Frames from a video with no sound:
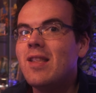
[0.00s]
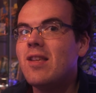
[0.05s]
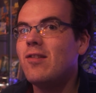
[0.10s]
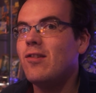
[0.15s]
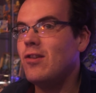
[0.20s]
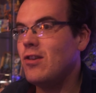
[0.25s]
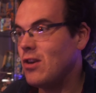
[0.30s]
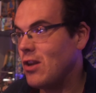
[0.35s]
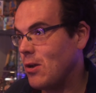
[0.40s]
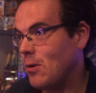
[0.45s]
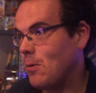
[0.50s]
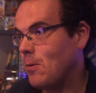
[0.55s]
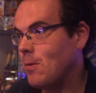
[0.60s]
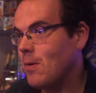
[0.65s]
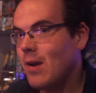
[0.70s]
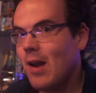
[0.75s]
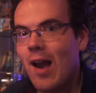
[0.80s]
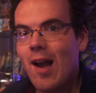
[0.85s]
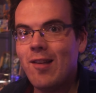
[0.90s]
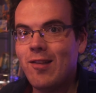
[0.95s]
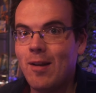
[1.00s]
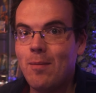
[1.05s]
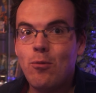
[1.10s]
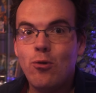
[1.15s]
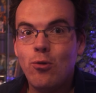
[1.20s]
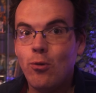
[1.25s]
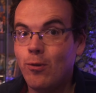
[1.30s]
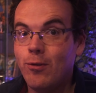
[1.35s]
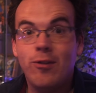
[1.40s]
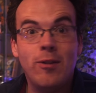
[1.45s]
this new, as I'm
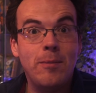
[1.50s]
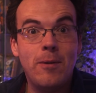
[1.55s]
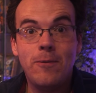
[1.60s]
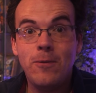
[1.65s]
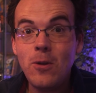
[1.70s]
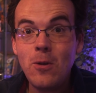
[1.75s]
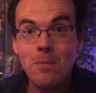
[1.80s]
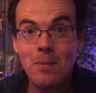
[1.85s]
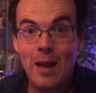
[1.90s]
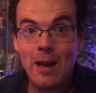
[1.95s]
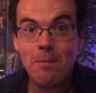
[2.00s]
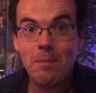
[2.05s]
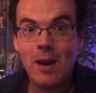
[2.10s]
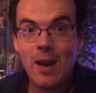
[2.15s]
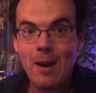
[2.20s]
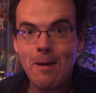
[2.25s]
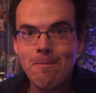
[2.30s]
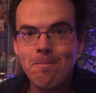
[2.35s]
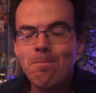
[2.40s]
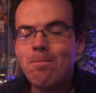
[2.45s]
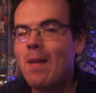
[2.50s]
sure some of you may be.